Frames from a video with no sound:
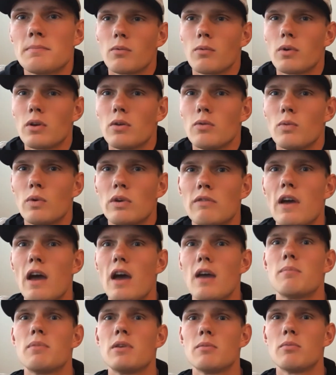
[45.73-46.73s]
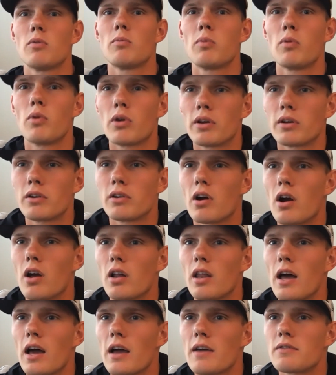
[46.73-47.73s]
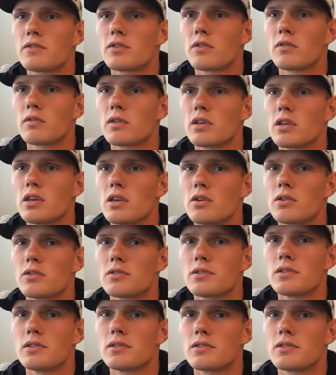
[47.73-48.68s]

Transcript: We've had people pour into our lives over the years.